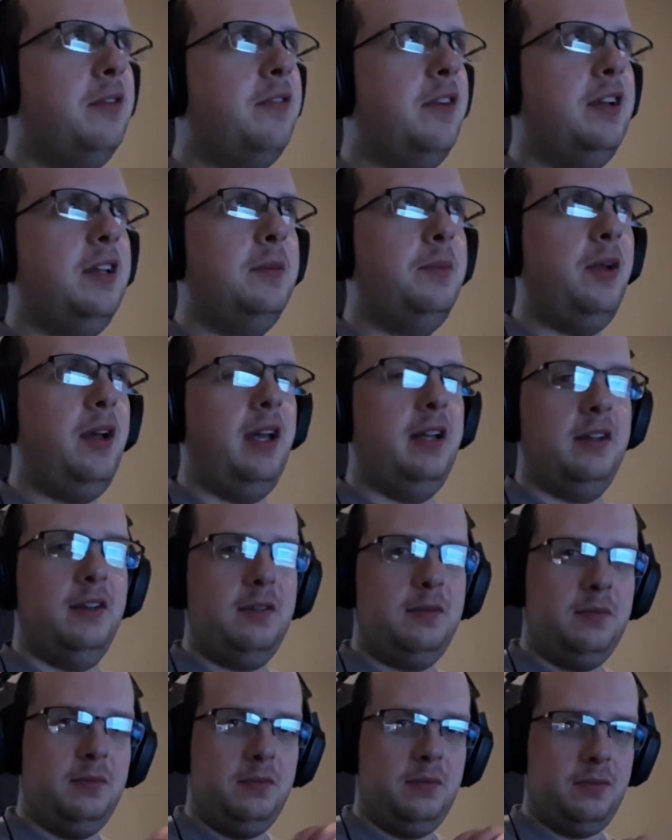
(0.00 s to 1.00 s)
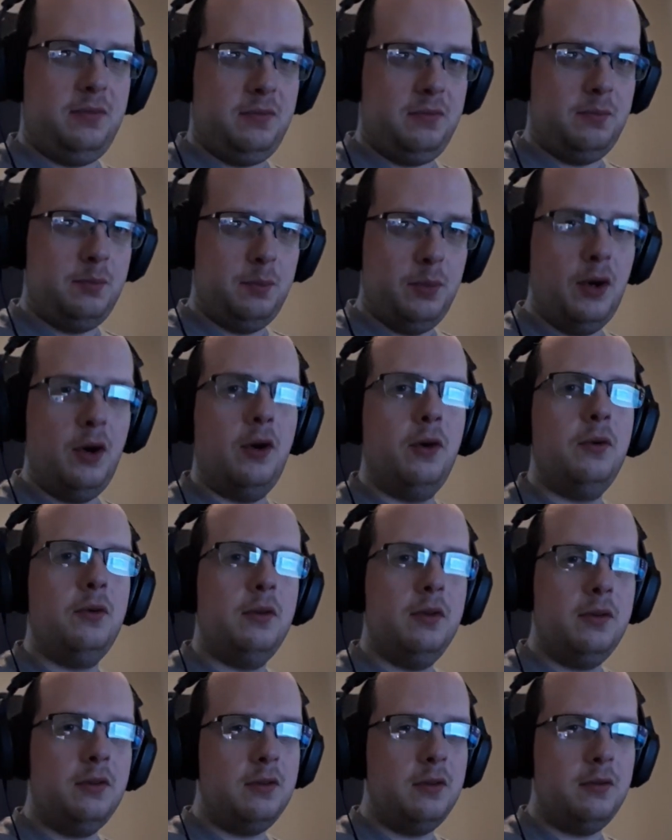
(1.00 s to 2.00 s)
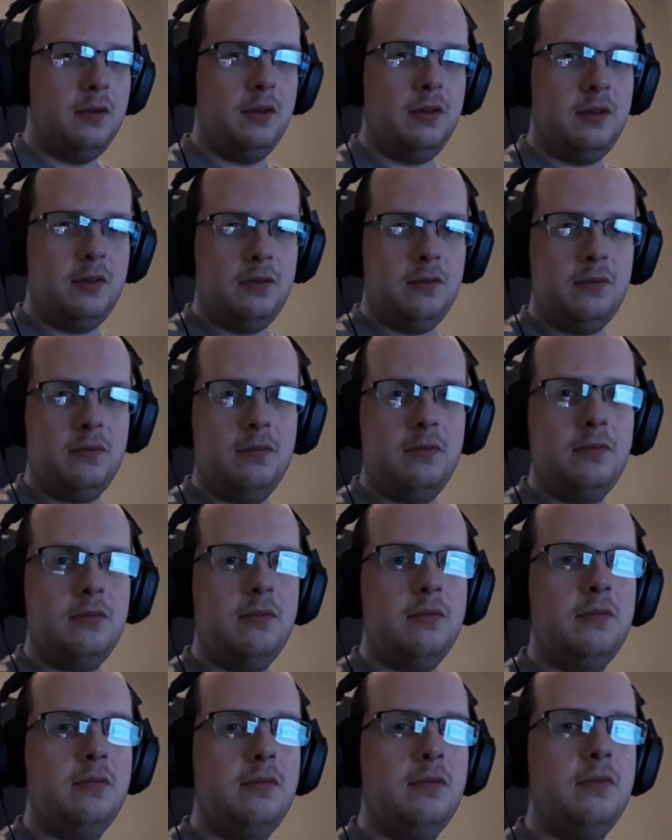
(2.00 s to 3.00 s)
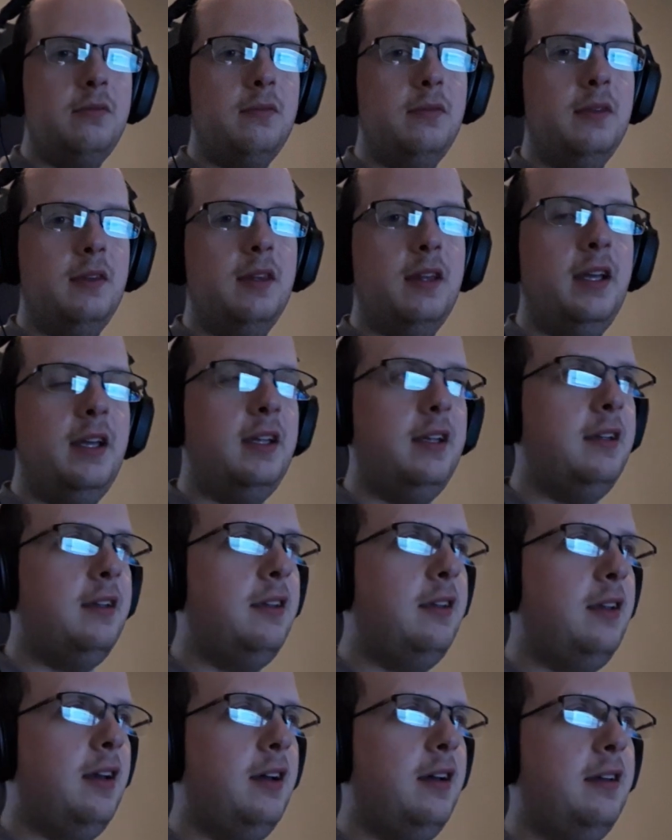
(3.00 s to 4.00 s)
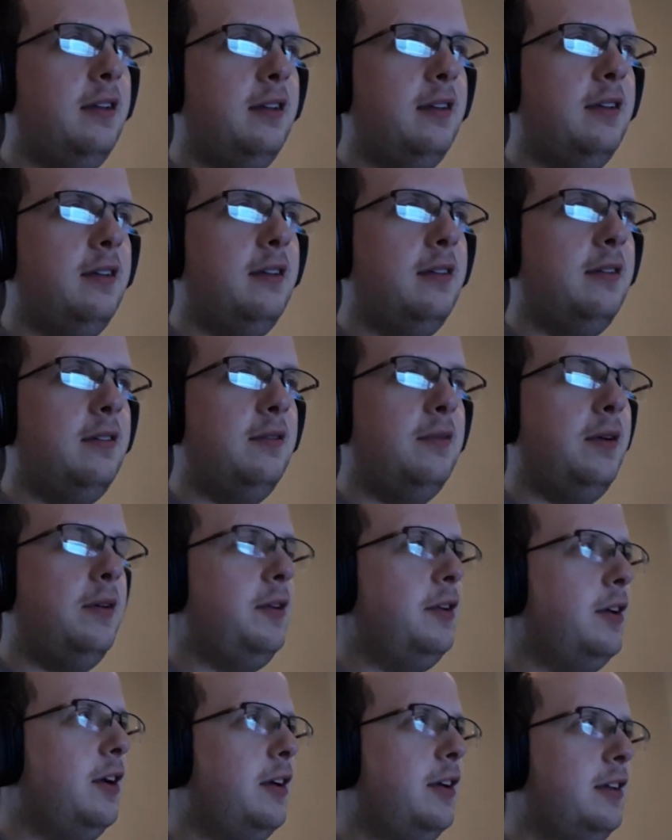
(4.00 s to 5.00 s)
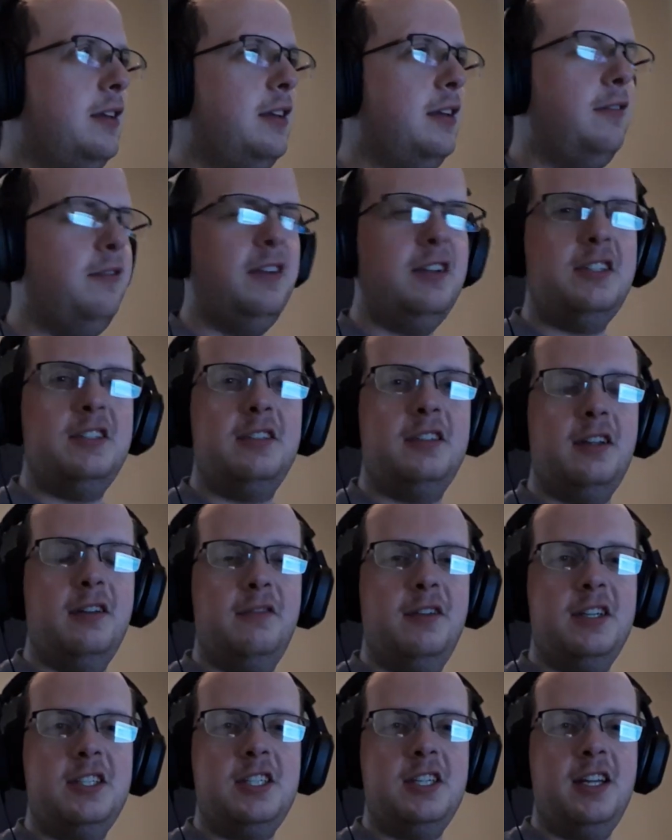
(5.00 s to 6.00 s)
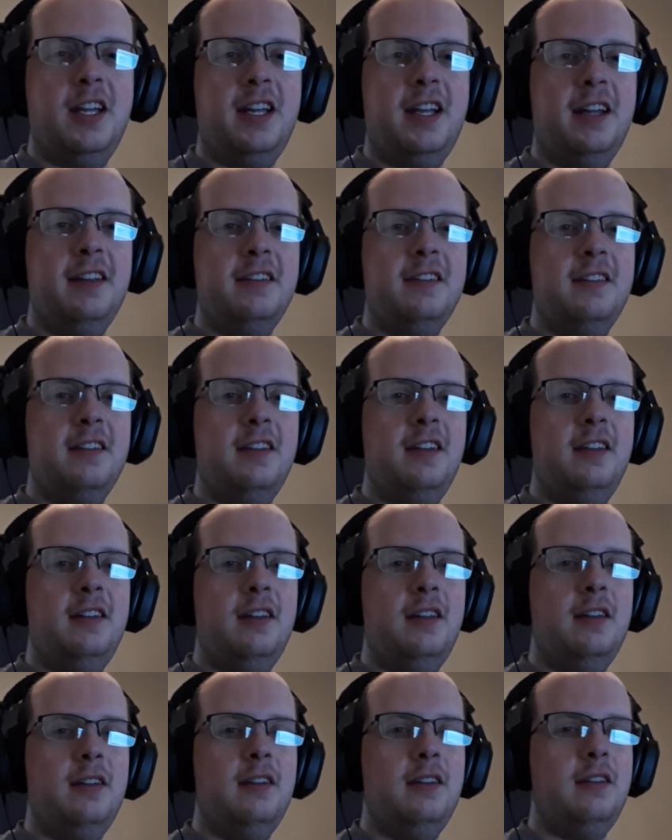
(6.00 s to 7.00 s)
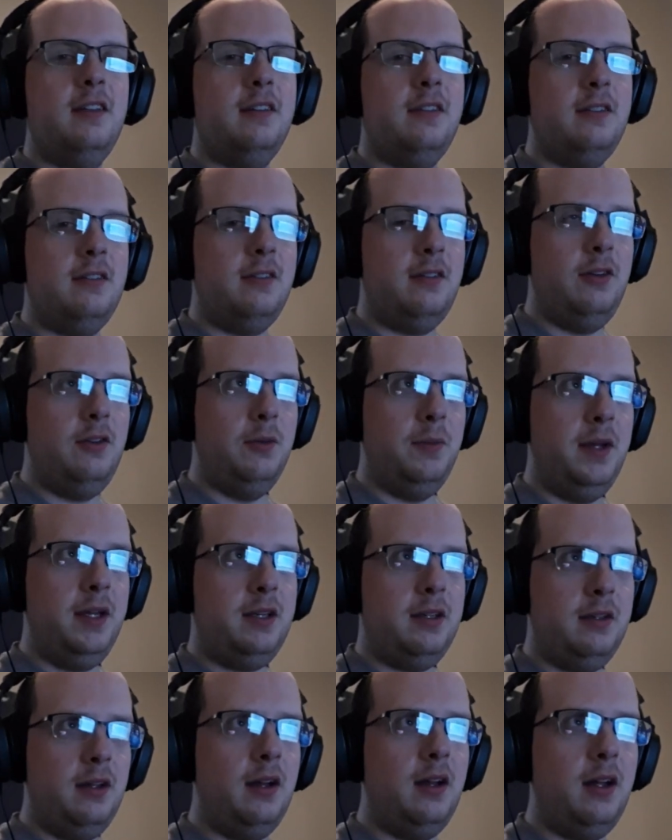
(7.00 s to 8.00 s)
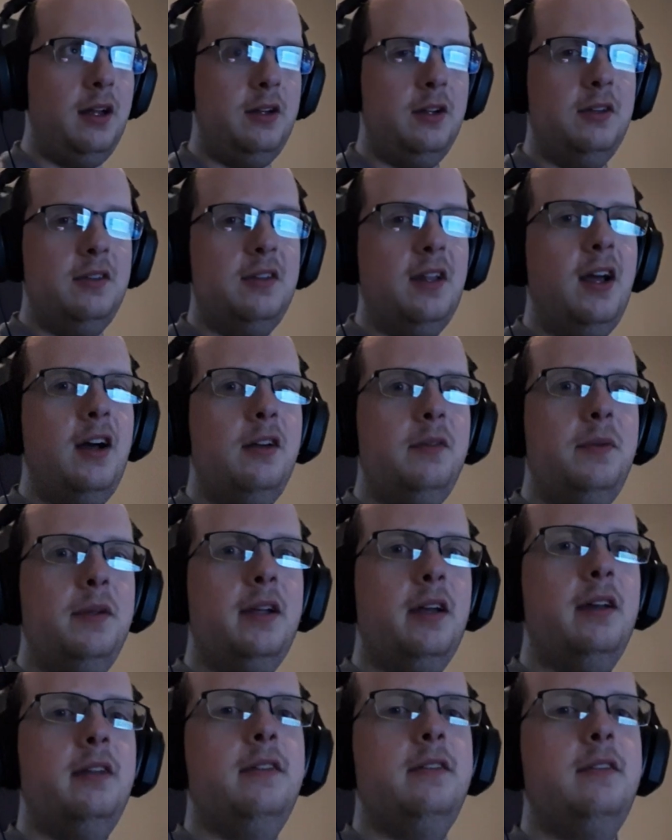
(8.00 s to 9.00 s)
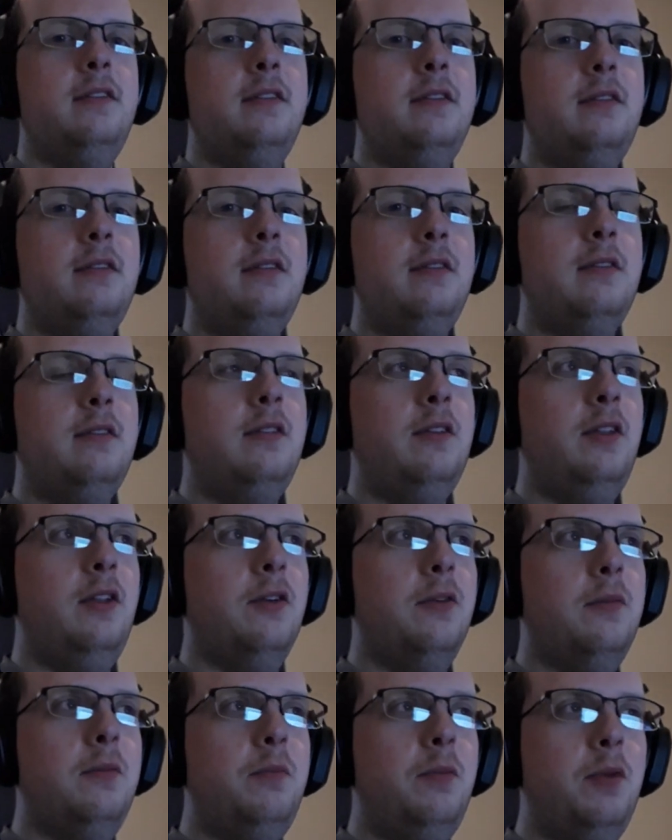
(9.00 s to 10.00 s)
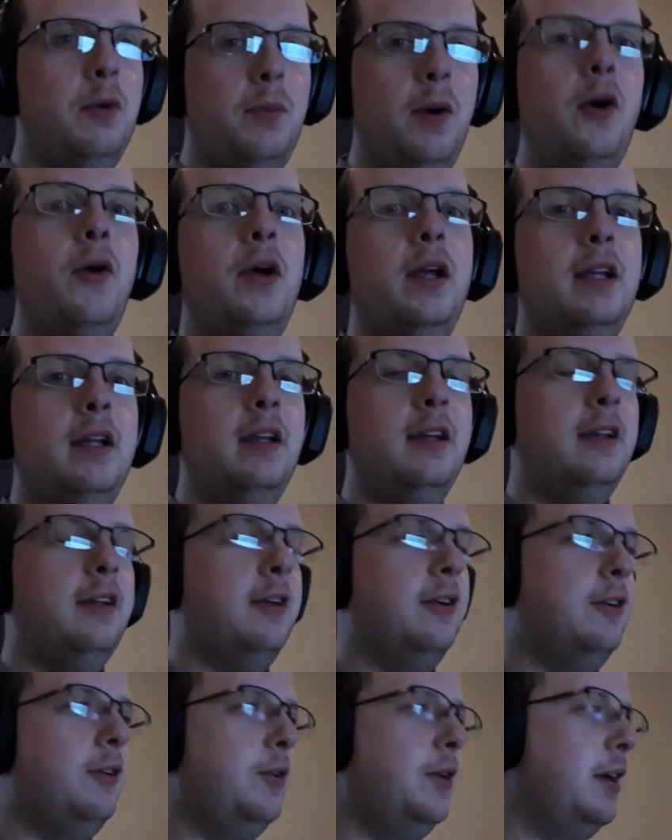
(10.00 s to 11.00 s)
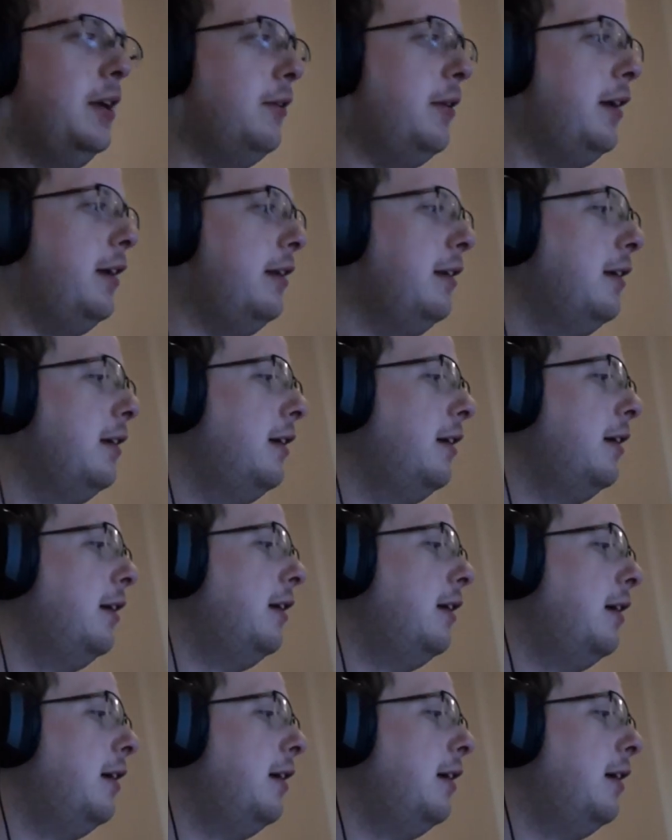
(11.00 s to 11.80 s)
be afraid to play. Just bow with, like, what do you call it, conviction, I guess, and then it's just you'll make a good sound because you're bowing, you're doing it right.